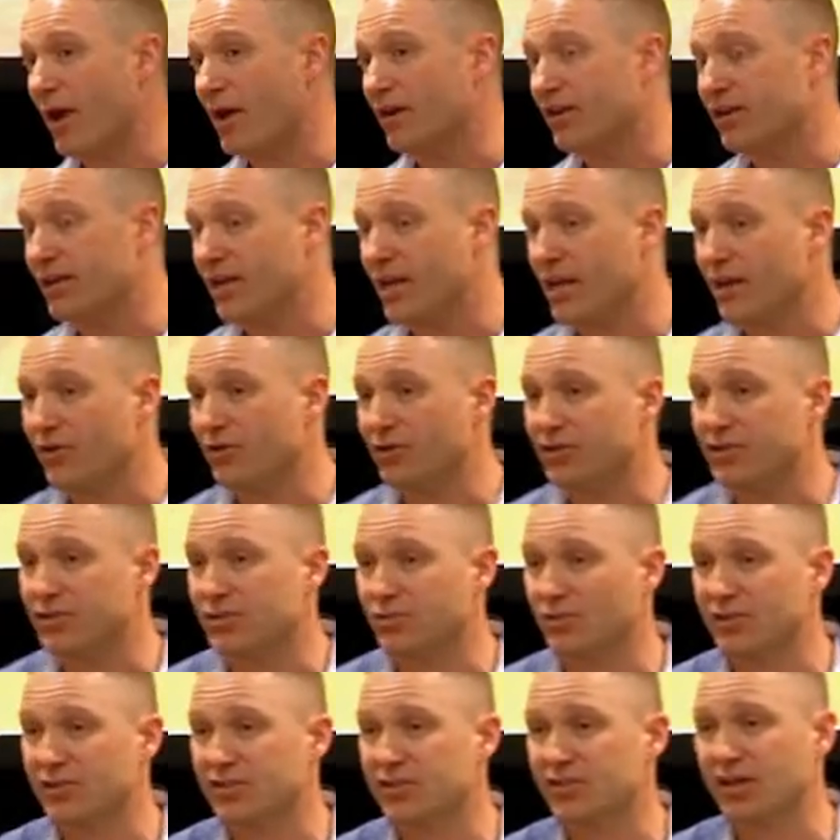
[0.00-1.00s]
about here
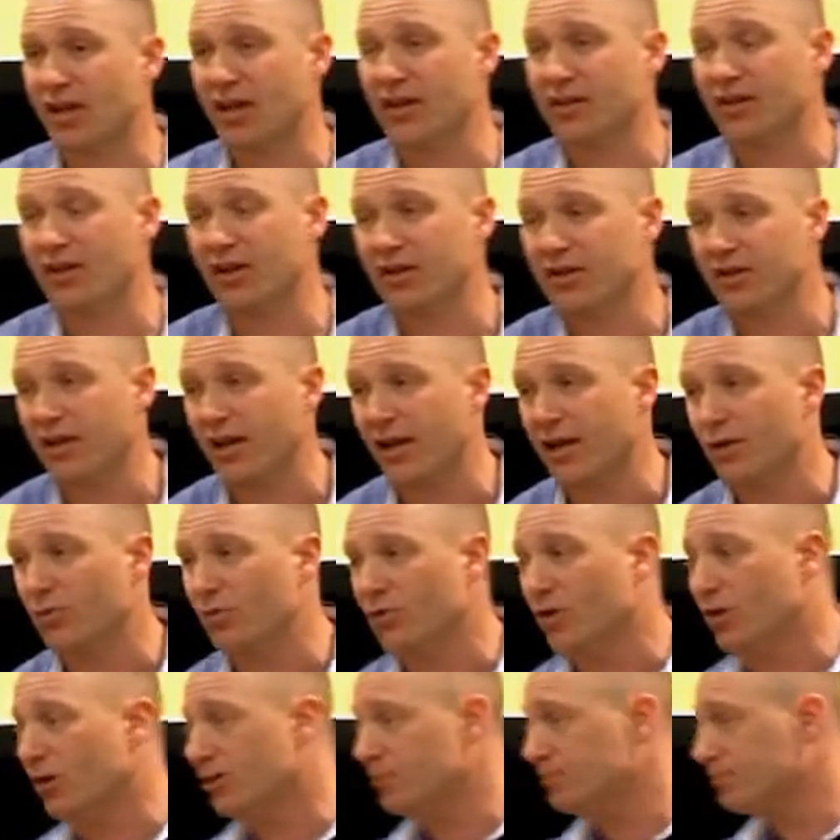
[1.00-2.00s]
is we're saying, okay,
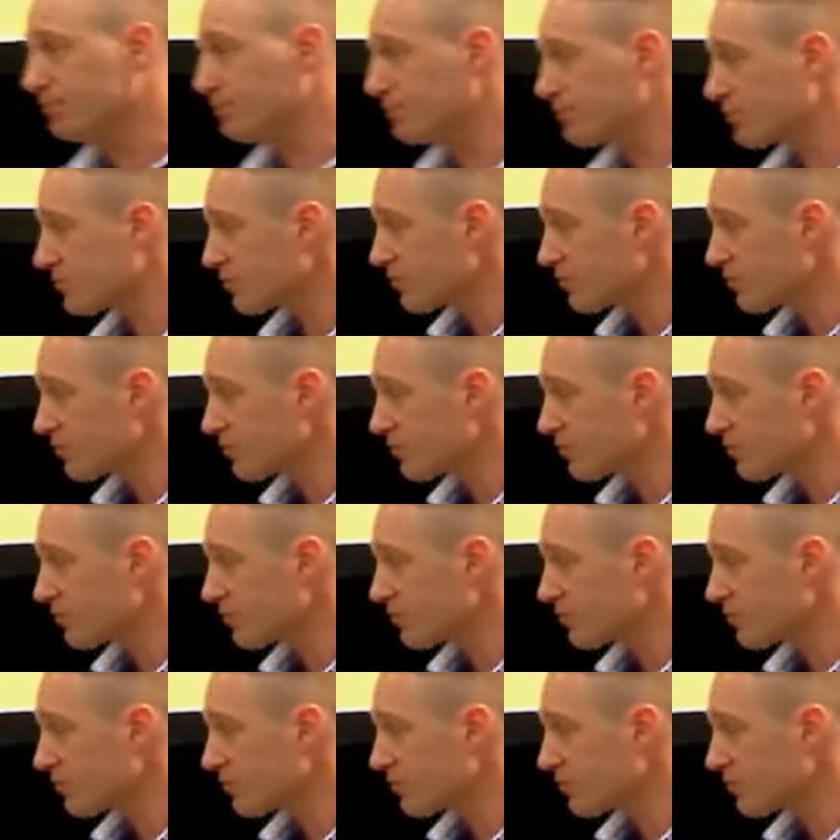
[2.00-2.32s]
well,